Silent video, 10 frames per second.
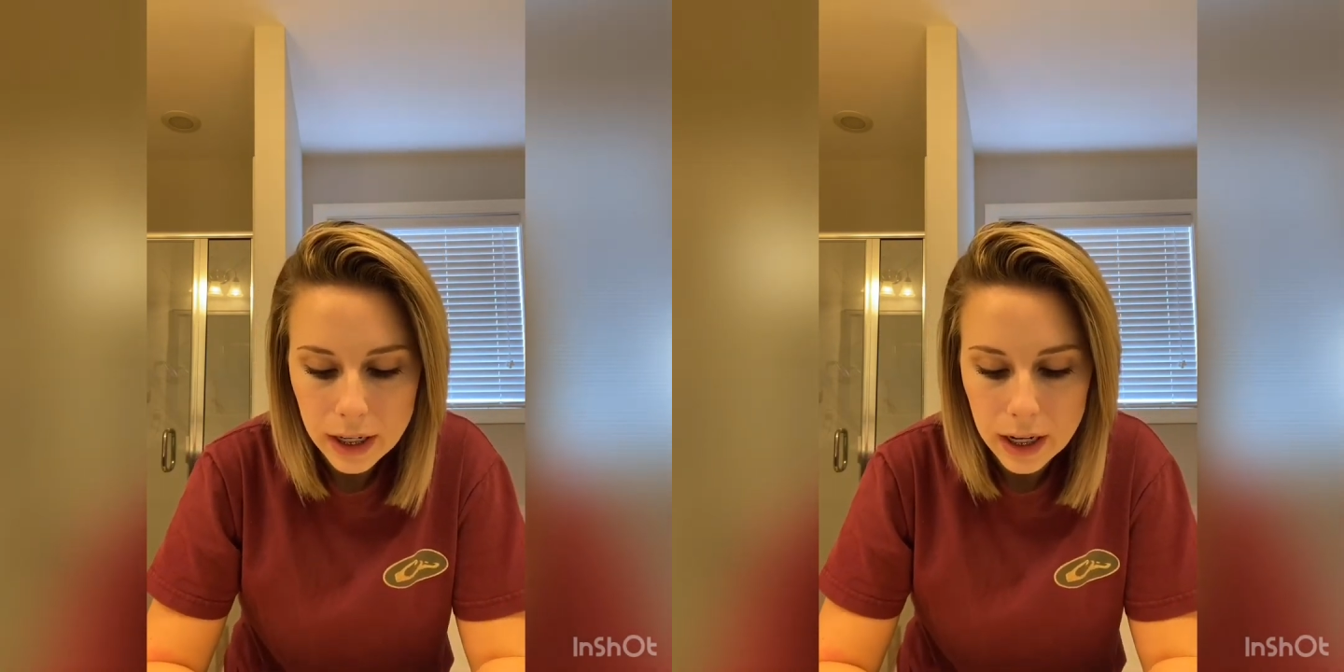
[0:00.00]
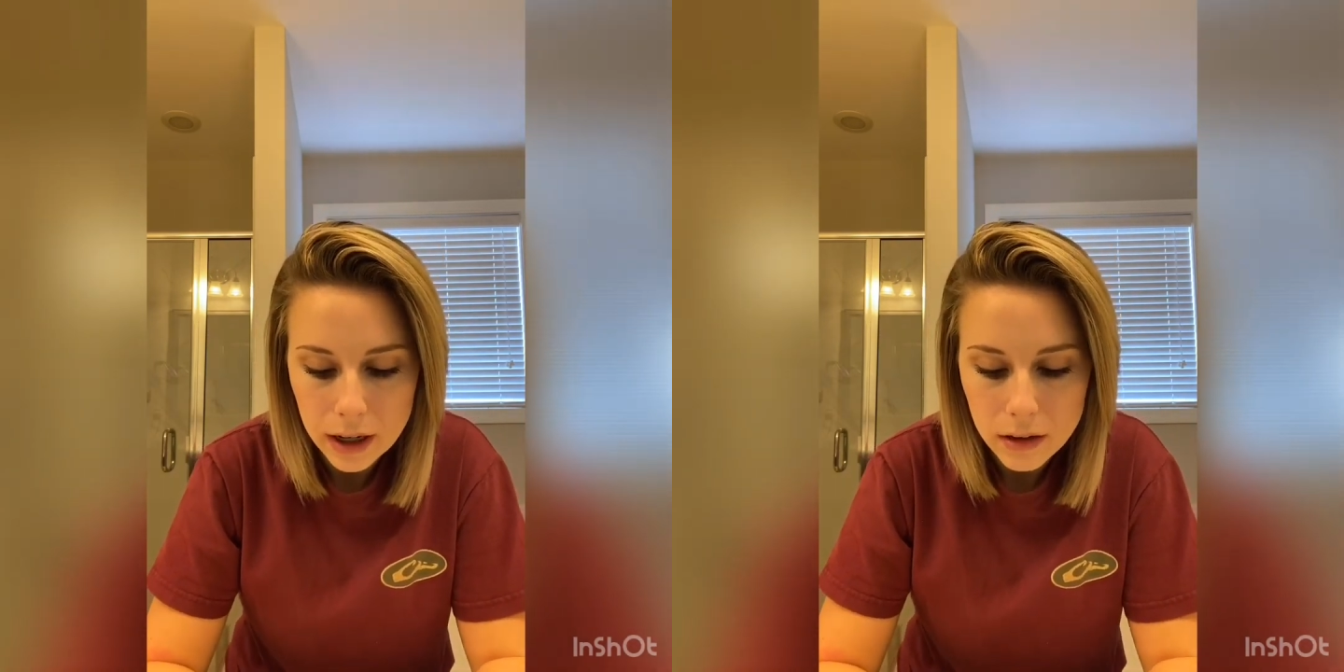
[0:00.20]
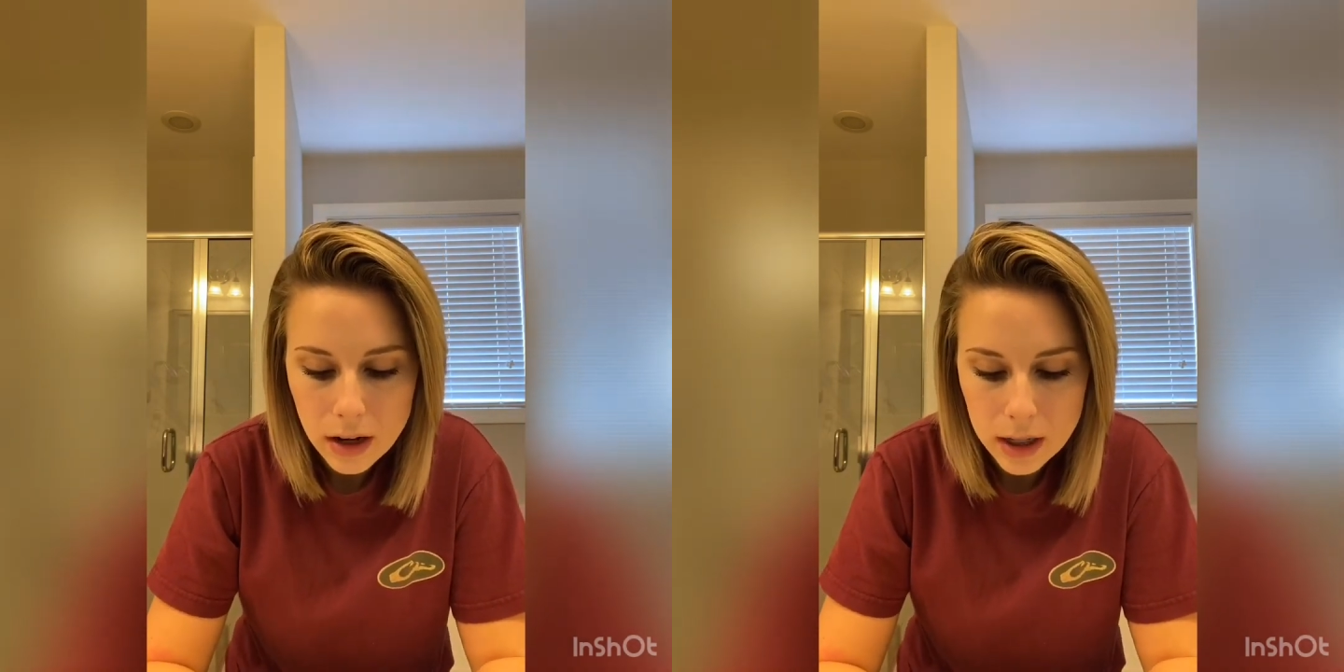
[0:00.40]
now